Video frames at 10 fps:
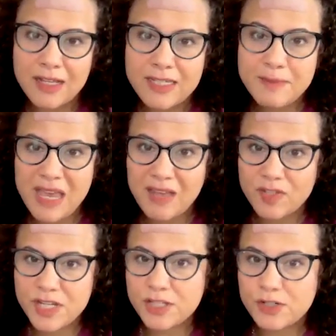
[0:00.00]
deep
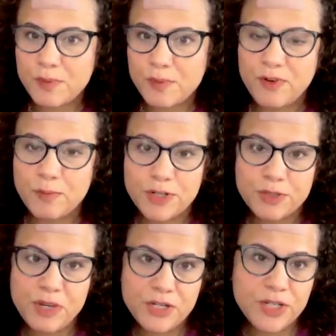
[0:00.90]
canvassing script for
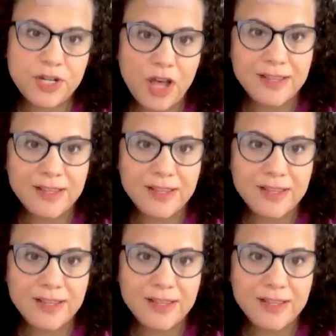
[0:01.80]
persuasion